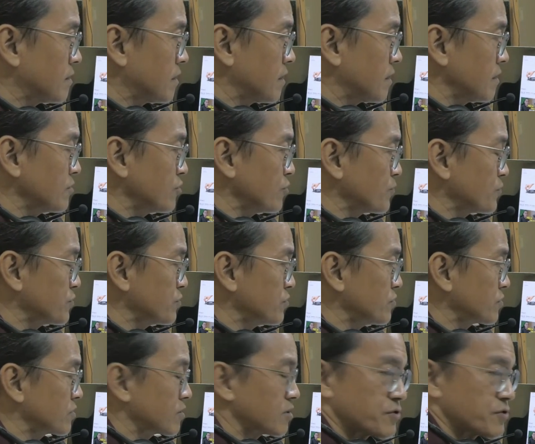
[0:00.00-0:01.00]
I hope
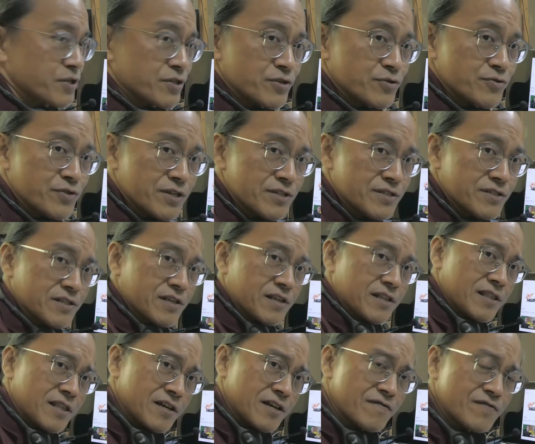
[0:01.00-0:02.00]
to continue this
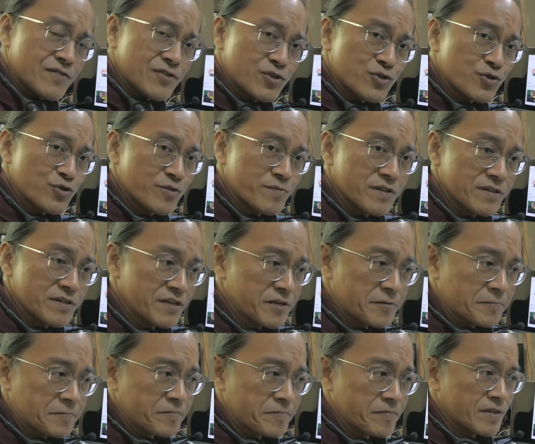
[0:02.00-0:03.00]
live stream
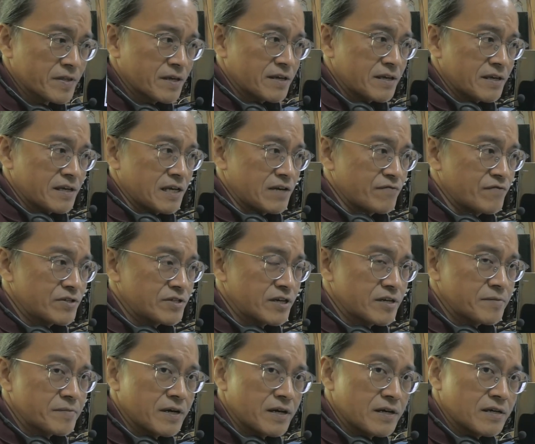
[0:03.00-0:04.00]
again. Every
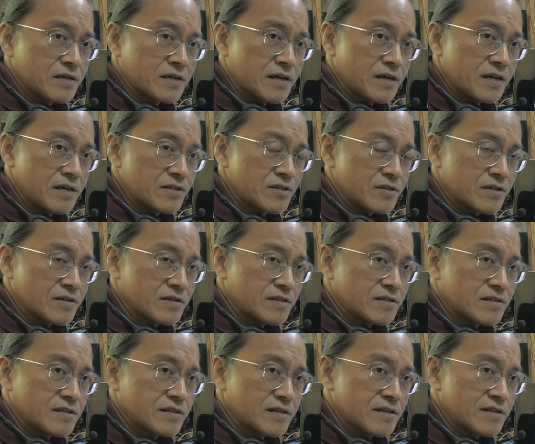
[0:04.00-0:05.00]
time I
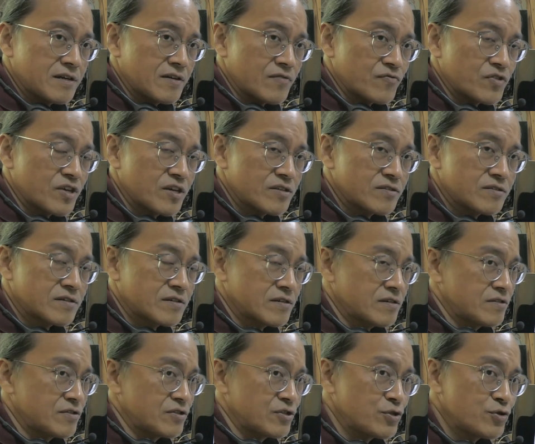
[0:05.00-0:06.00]
test
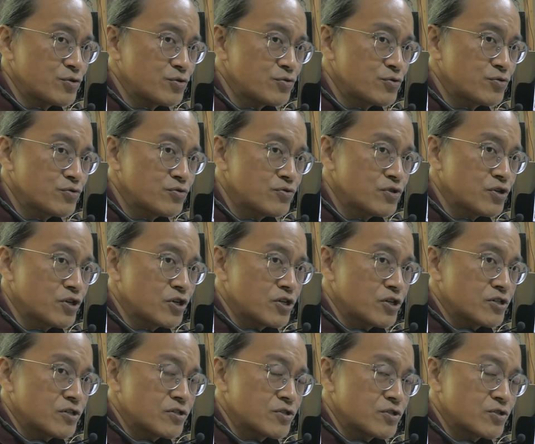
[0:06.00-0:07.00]
a new
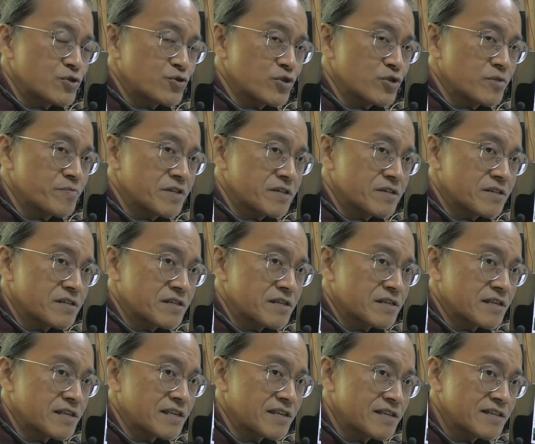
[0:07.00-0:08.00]
streaming
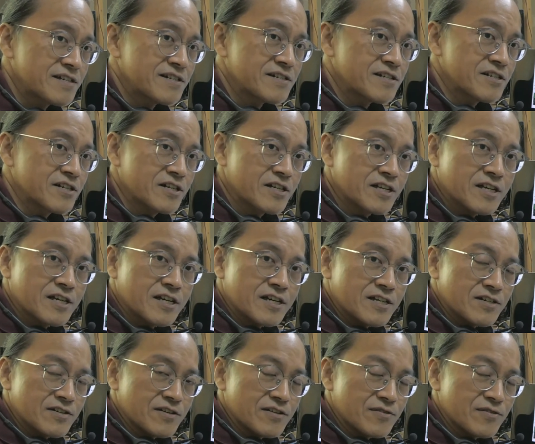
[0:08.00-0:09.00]
gear,
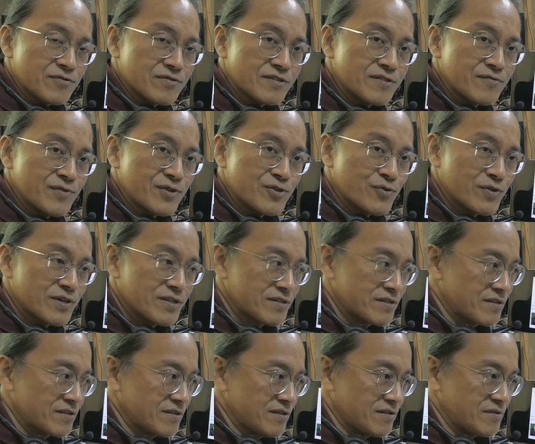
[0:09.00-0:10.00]
okay, to see which
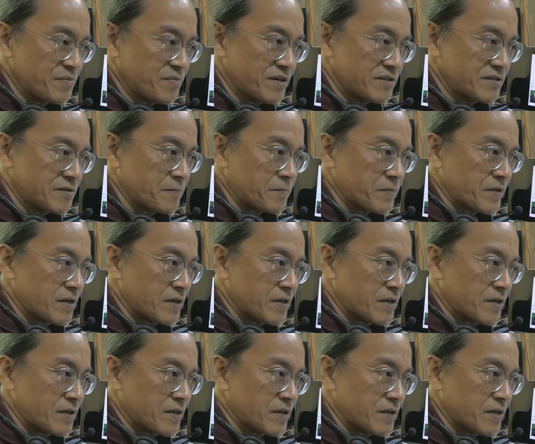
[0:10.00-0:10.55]
one is best,